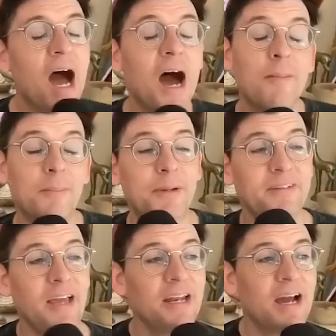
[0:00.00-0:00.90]

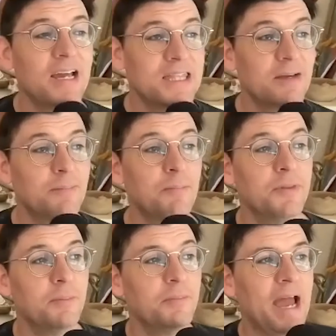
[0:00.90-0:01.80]
But Dan, I
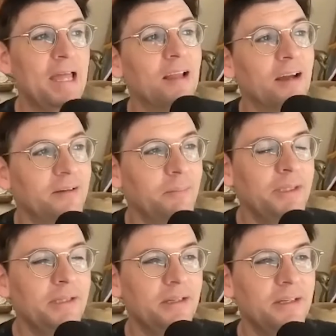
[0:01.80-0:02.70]
think the headline to
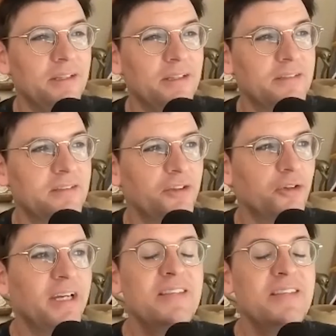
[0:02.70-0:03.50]
me is your